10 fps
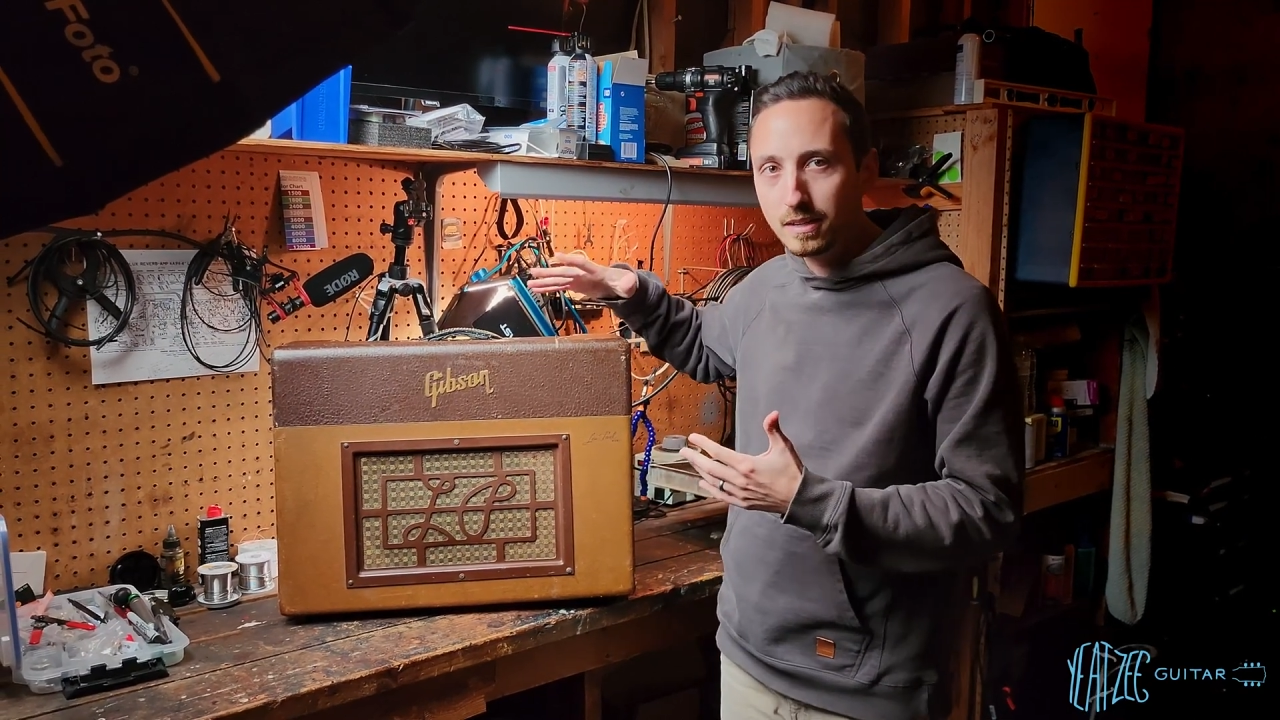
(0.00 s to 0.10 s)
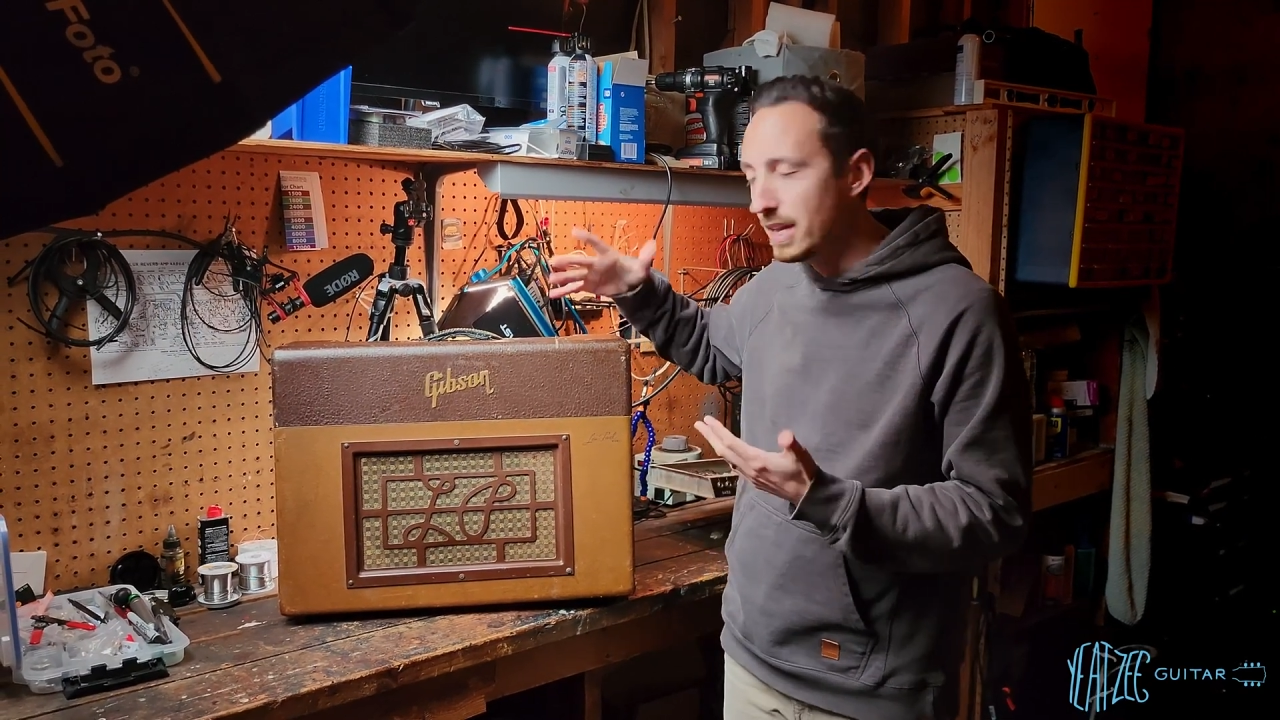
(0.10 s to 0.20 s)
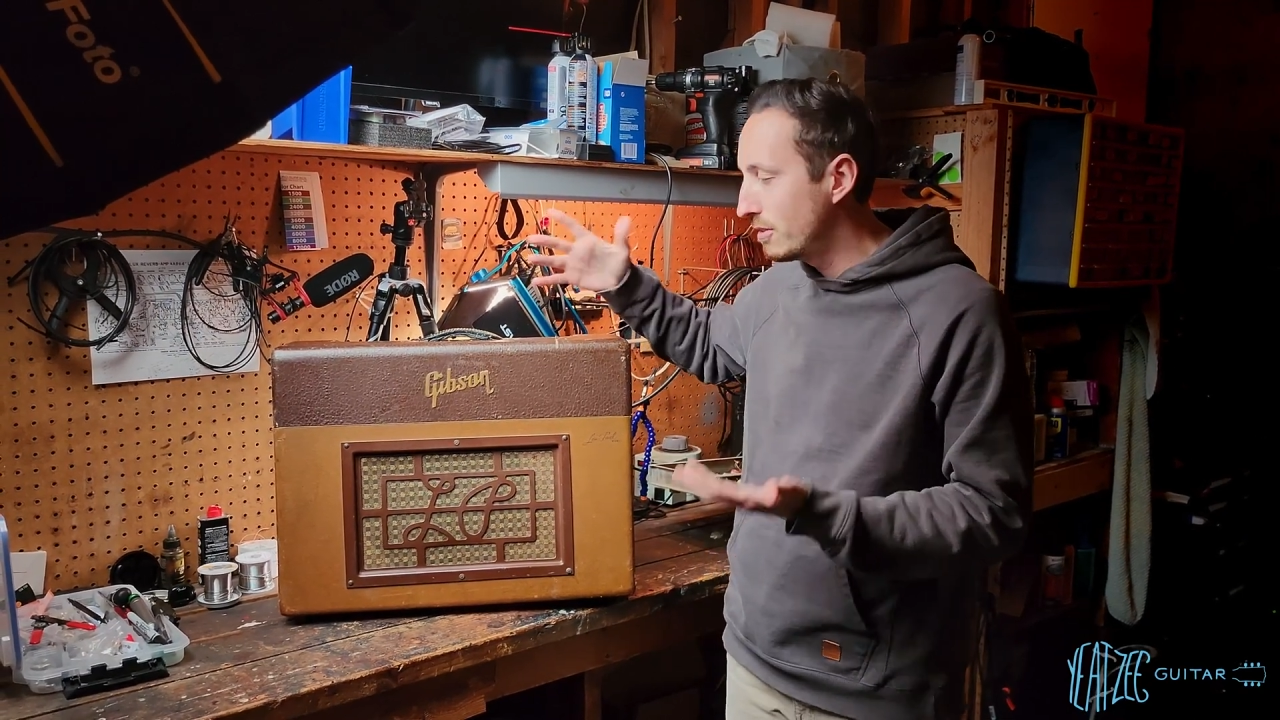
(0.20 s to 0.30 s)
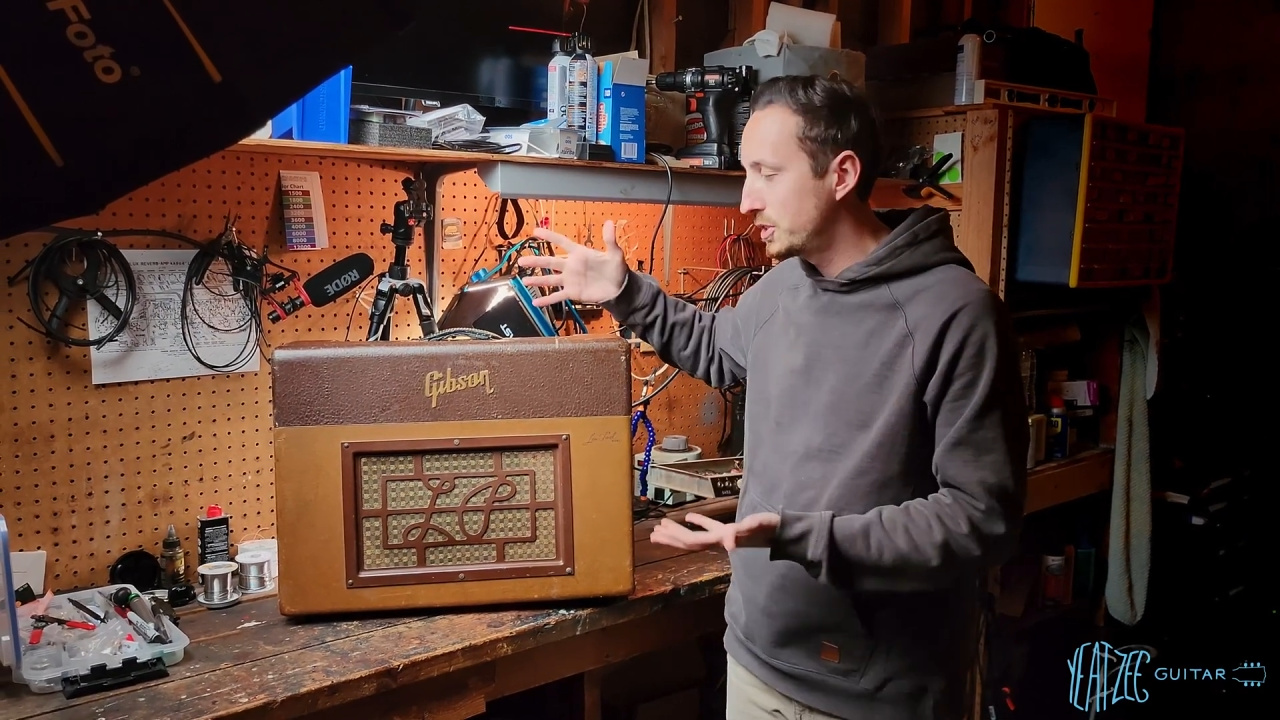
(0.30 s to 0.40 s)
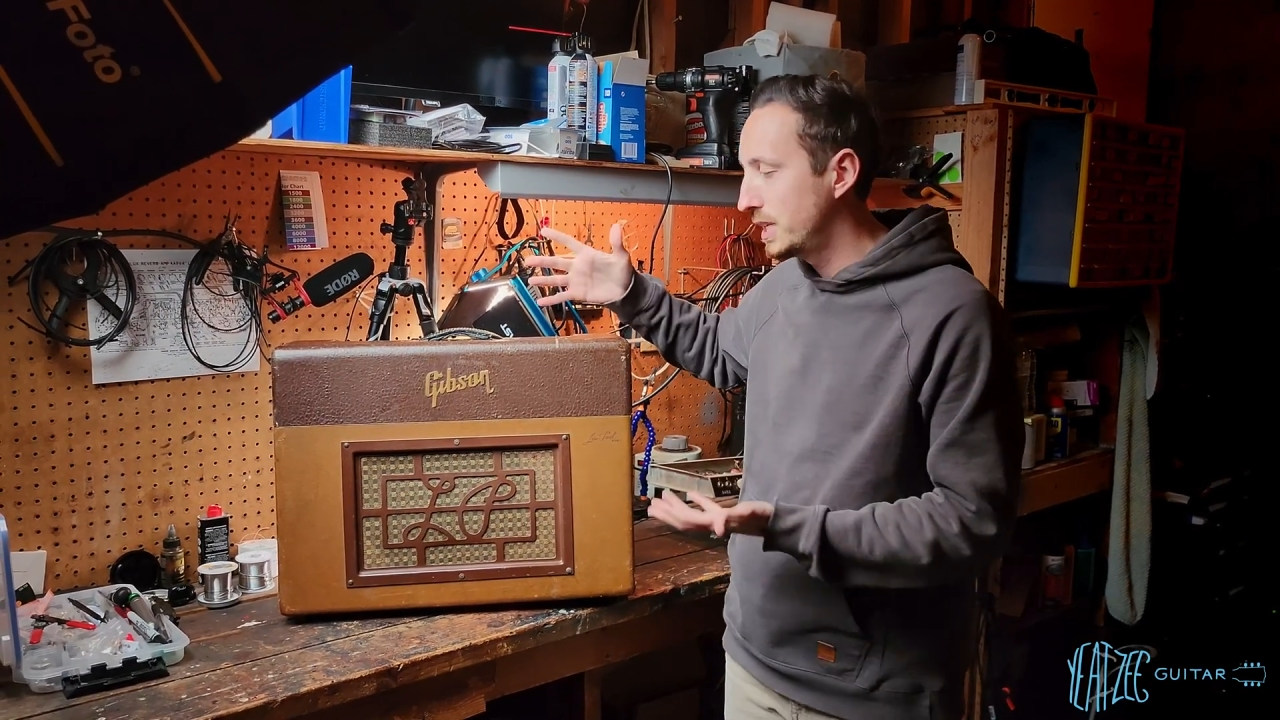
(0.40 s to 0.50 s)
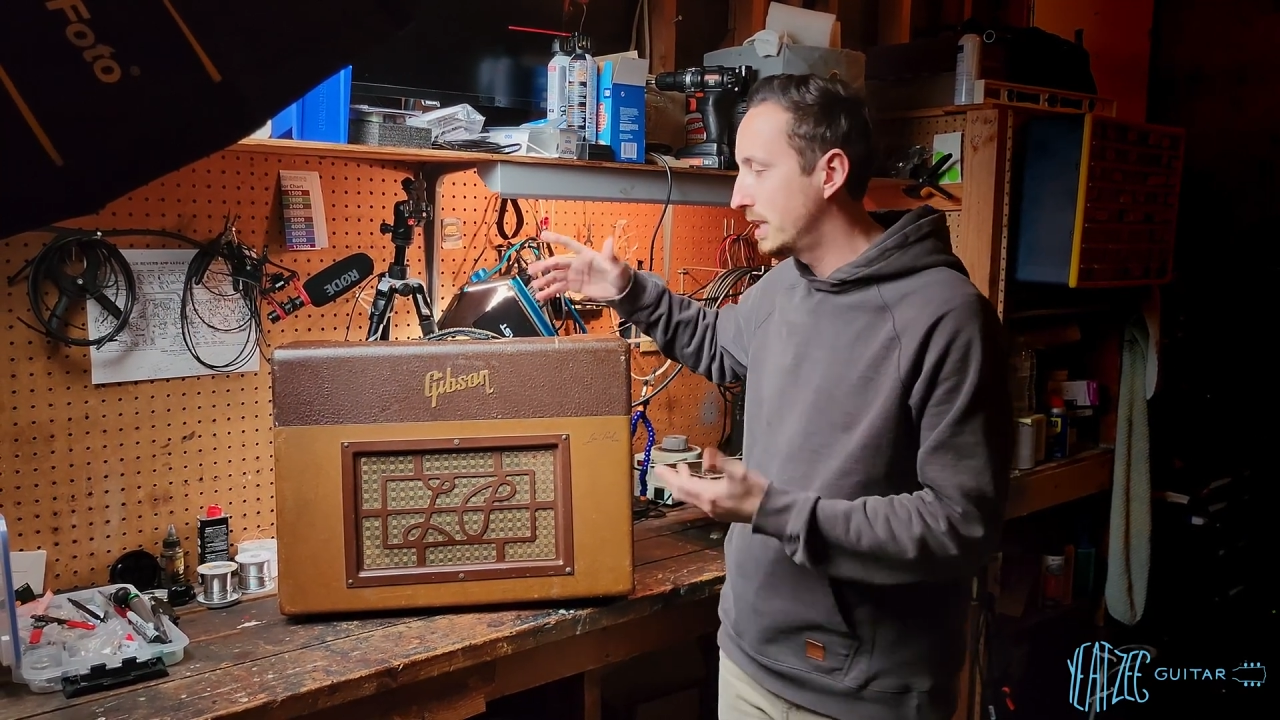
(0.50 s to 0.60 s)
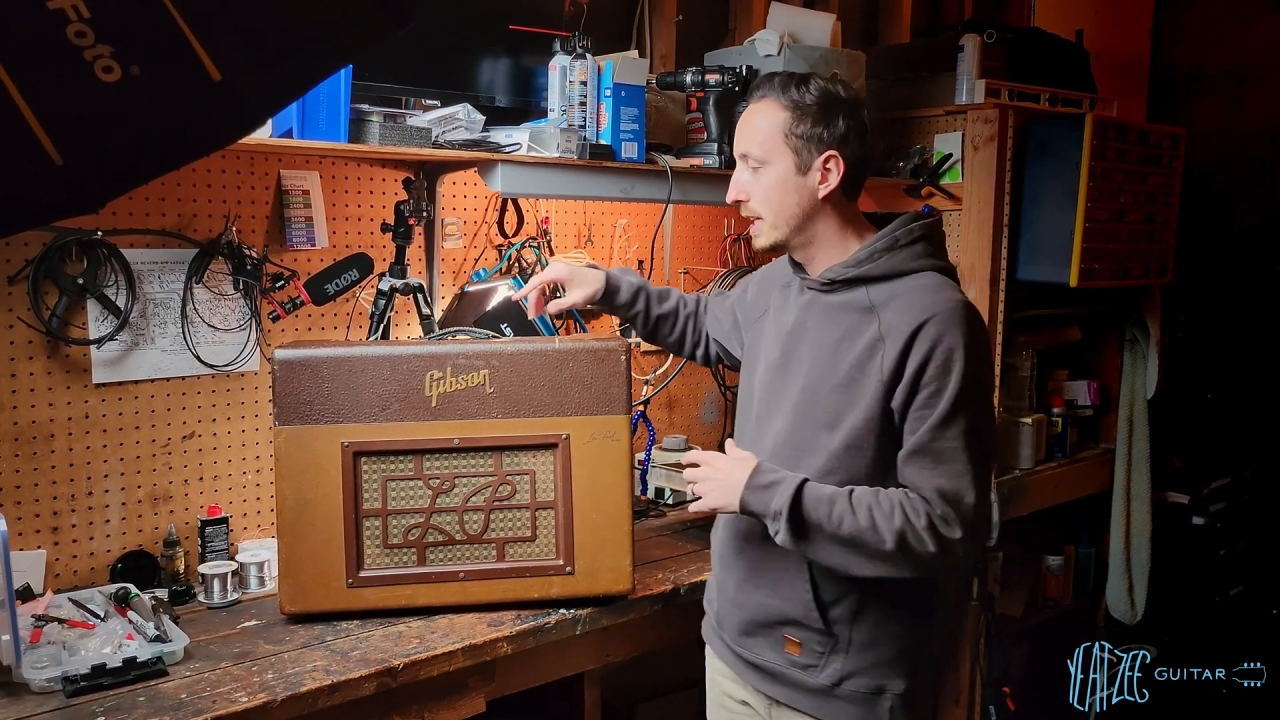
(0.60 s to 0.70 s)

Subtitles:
You never see anything